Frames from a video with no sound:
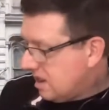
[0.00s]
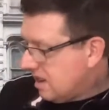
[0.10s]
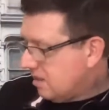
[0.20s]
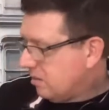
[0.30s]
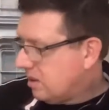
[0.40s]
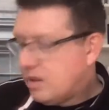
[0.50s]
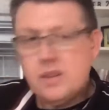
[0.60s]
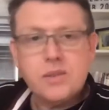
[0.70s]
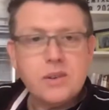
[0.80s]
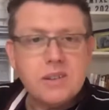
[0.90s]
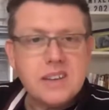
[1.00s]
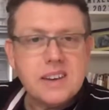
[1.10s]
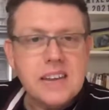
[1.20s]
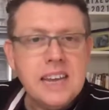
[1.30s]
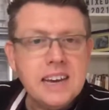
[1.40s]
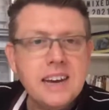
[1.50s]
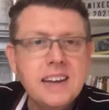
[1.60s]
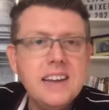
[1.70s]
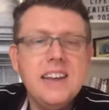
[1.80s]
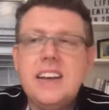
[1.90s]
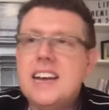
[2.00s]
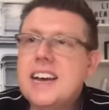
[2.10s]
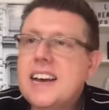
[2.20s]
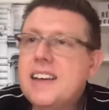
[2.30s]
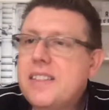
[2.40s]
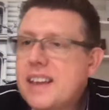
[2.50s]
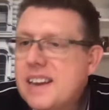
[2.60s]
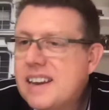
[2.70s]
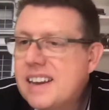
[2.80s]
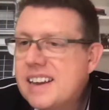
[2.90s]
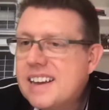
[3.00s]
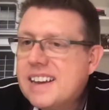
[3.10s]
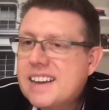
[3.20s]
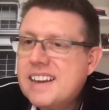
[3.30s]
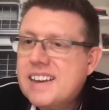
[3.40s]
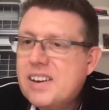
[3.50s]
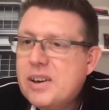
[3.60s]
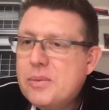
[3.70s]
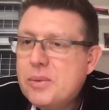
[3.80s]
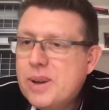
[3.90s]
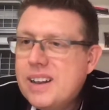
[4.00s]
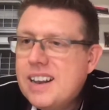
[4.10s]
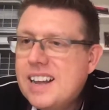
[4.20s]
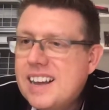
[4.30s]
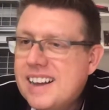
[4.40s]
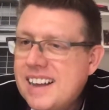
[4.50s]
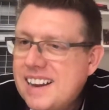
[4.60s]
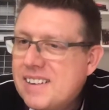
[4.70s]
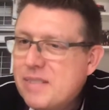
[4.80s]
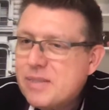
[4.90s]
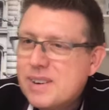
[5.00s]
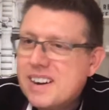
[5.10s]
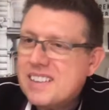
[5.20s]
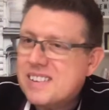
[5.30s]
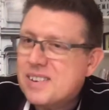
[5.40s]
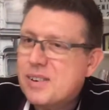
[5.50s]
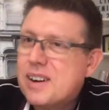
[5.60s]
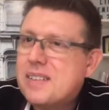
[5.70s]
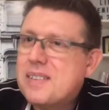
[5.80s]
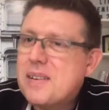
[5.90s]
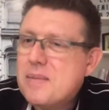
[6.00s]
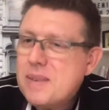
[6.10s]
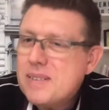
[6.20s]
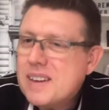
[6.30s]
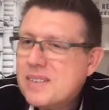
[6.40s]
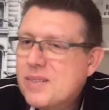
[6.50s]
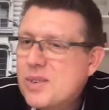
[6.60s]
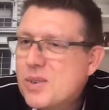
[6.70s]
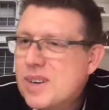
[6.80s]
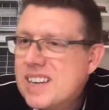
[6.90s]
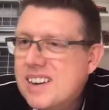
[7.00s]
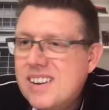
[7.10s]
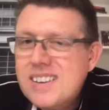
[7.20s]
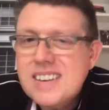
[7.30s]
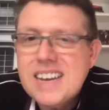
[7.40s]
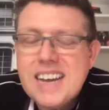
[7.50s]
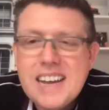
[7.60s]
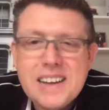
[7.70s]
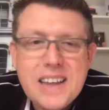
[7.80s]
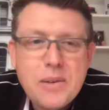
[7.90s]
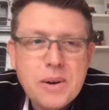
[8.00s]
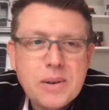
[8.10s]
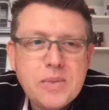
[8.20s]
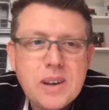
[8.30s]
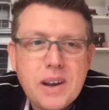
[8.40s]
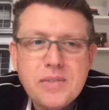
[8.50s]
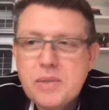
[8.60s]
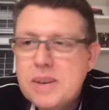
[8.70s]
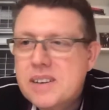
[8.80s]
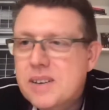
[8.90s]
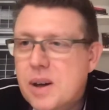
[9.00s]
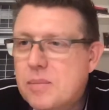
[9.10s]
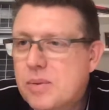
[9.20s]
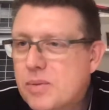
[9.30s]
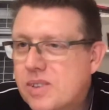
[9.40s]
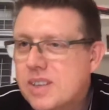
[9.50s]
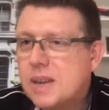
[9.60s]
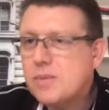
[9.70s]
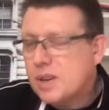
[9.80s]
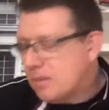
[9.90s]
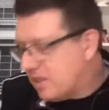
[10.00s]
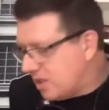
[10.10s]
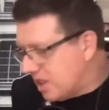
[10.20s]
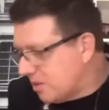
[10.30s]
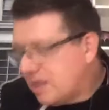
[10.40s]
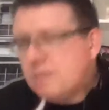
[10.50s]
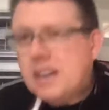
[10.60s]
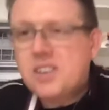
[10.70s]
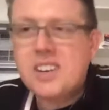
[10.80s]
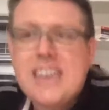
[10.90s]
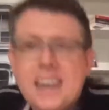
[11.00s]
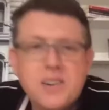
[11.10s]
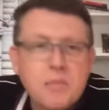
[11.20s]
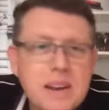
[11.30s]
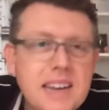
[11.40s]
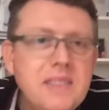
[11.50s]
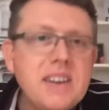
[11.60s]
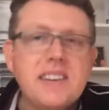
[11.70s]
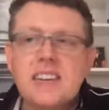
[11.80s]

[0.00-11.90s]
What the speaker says: which I've got down here, then I will. Hello, everyone at London Cryotherapy. Thanks for joining, guys. Welcome to Live Remixed Samples, the same time as a Chelsea match. I cannot believe it.